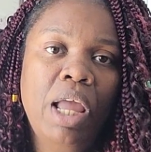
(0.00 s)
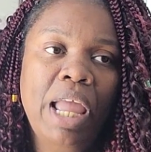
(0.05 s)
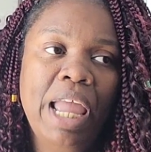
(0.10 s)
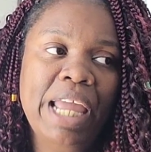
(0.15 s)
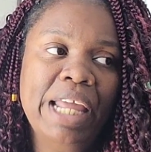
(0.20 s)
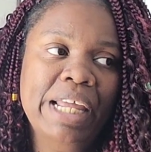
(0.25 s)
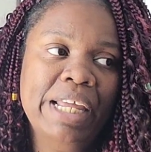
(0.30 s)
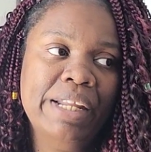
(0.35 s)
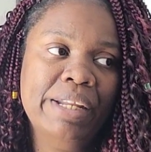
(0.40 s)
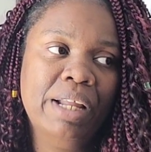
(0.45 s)

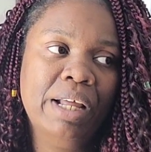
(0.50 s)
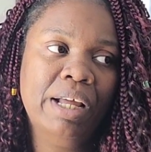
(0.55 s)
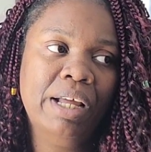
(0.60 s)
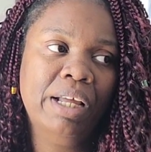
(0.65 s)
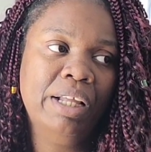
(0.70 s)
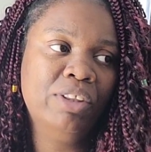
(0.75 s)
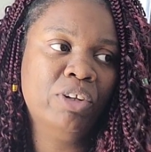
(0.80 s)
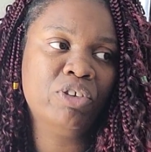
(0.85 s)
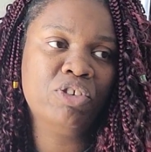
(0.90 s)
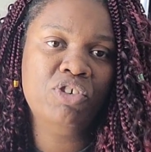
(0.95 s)
and
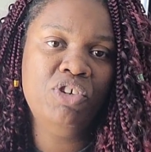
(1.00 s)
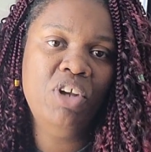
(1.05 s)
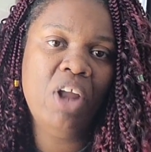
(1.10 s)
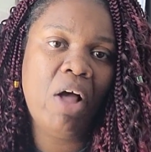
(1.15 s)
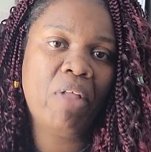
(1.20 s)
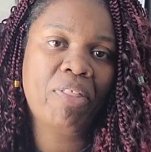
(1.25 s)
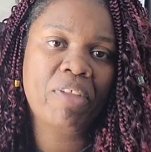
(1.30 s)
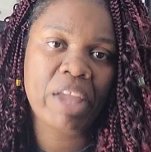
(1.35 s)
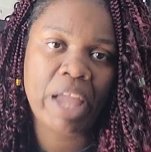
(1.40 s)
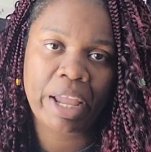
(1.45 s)
there's
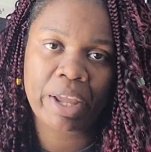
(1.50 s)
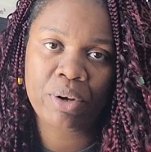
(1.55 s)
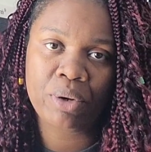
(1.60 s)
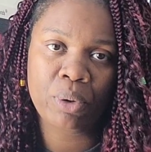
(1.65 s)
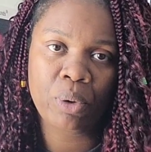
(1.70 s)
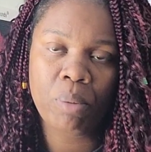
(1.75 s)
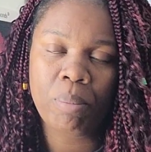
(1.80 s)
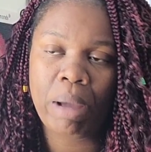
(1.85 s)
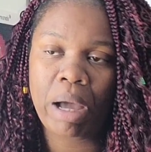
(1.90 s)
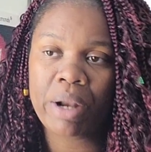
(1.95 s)
nothing I can
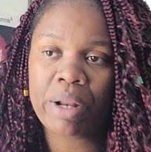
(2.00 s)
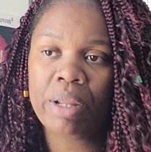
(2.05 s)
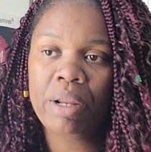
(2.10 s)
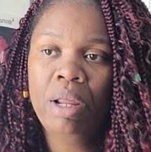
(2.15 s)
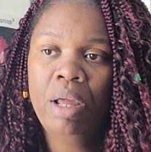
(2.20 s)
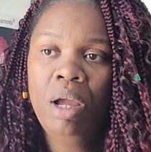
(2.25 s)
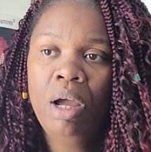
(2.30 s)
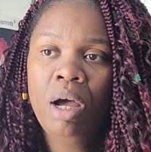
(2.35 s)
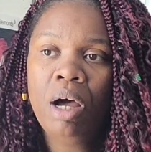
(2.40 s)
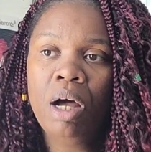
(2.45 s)
do about it.
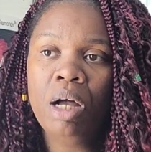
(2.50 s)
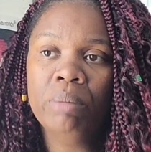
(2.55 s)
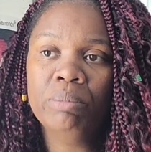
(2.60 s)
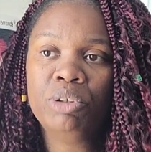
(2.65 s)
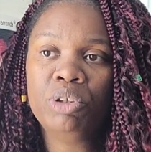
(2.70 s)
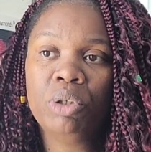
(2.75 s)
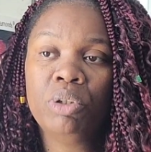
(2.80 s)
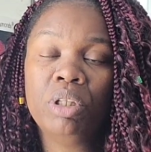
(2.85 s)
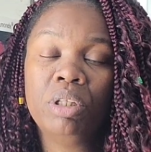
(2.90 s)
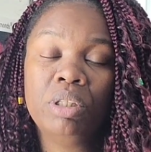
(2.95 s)
Um,
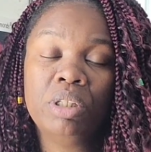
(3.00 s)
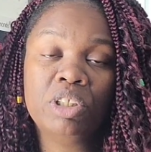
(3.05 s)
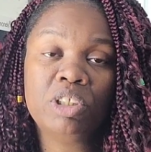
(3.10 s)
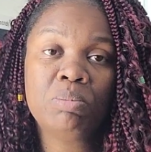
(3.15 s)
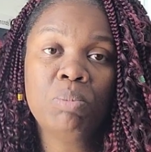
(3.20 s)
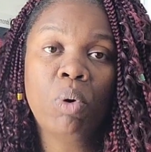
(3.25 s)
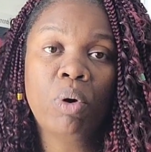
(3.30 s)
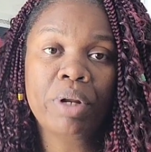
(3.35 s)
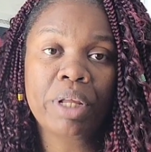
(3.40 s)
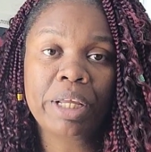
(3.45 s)
so then this
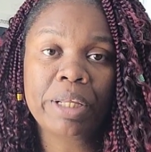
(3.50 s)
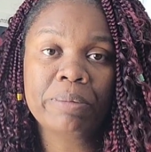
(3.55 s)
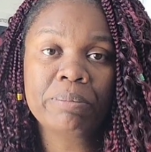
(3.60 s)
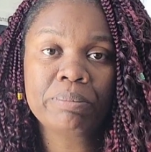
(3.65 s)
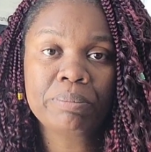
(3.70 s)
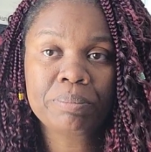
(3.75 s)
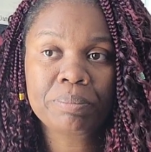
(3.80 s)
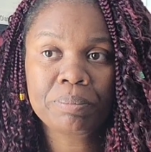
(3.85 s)
morning,